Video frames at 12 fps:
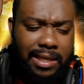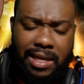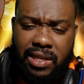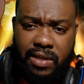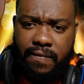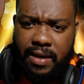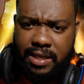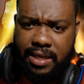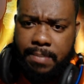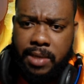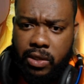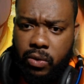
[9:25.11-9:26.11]
A sense of
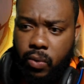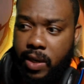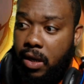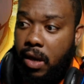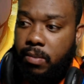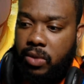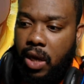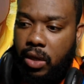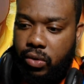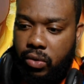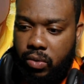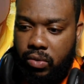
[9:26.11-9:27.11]
acceptance when it comes
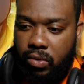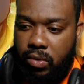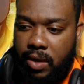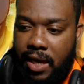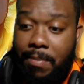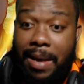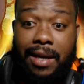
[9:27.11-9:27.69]
on to him